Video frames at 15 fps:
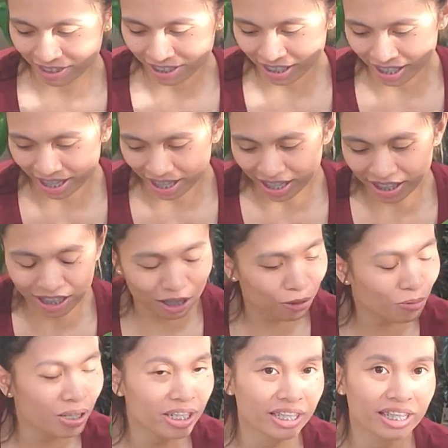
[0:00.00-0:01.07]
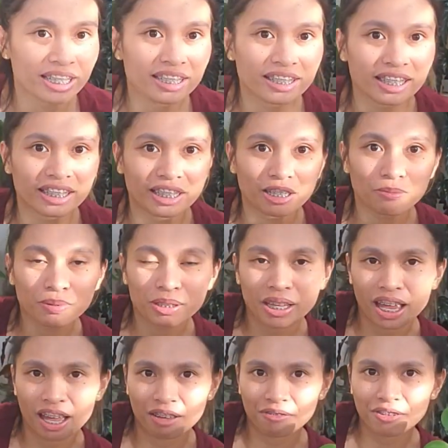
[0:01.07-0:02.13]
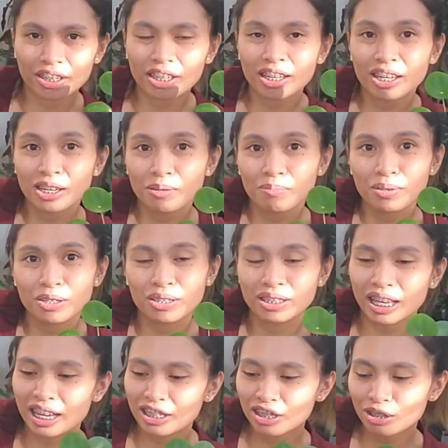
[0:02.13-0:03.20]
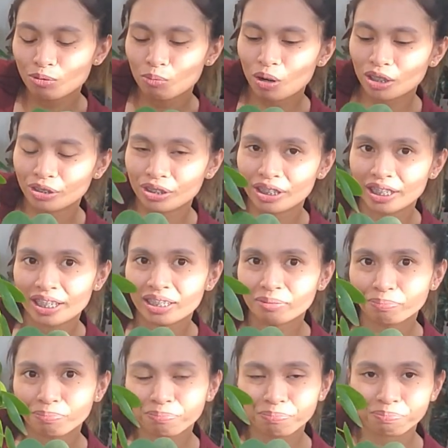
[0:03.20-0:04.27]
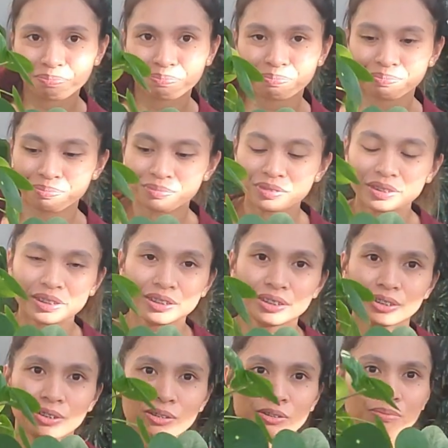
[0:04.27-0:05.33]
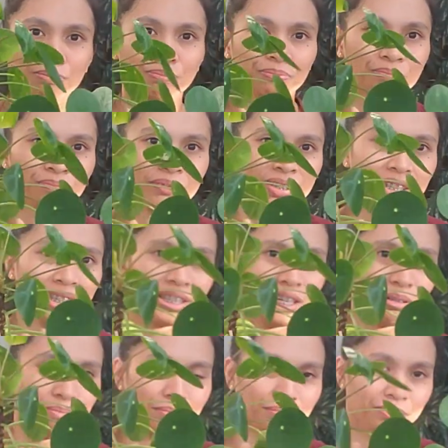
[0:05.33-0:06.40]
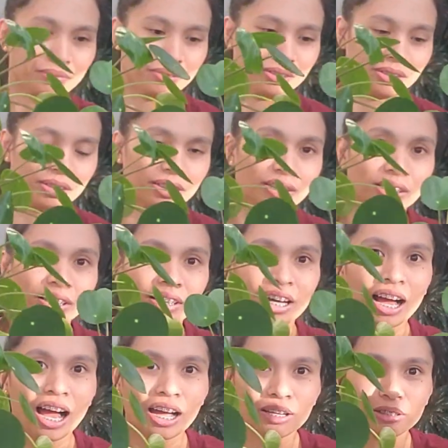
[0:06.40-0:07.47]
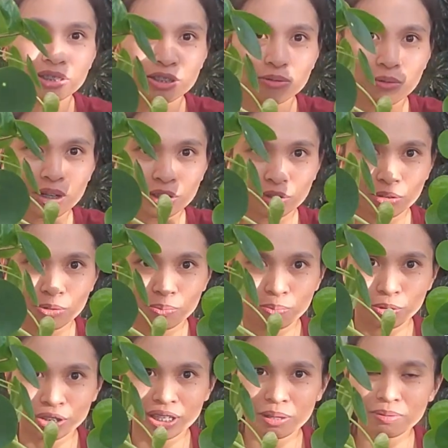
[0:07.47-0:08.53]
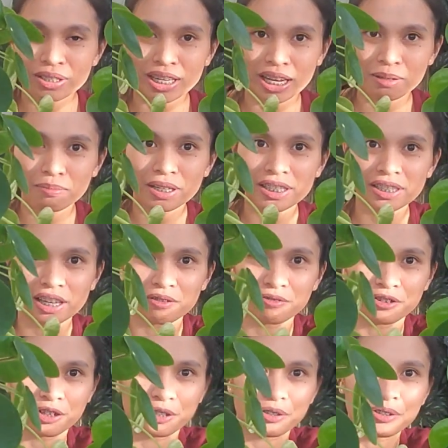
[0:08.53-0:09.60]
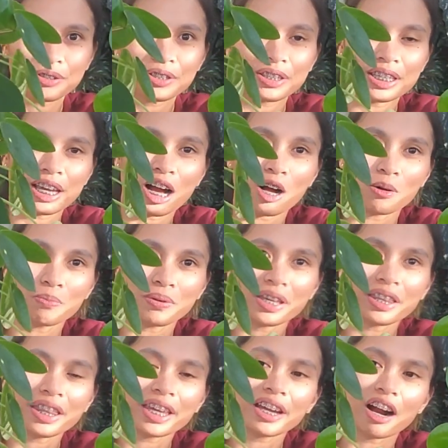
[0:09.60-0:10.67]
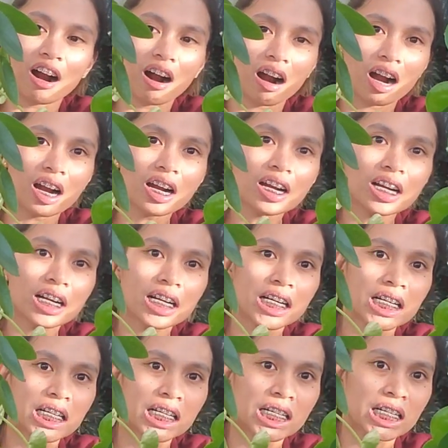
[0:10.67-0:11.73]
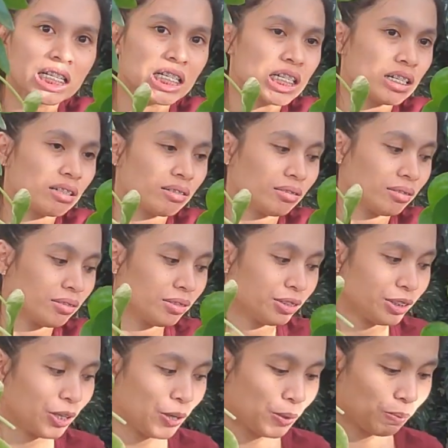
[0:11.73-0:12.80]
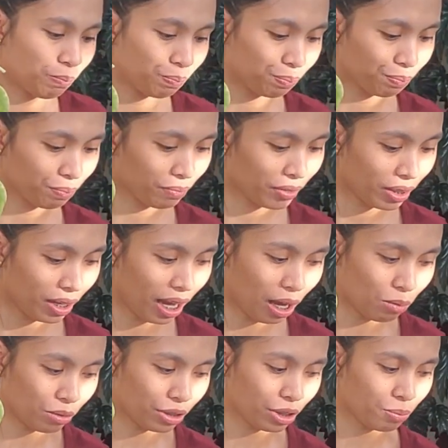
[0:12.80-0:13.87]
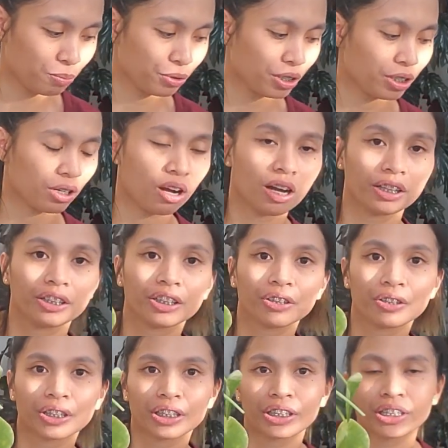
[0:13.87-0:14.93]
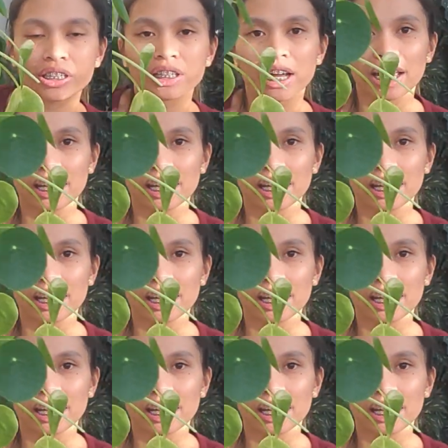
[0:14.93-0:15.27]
Okay, this one is a little bit heavy because I just watered it. So yeah, I just want to put them side by side for you to see how big they are. So I will just put it on the corner,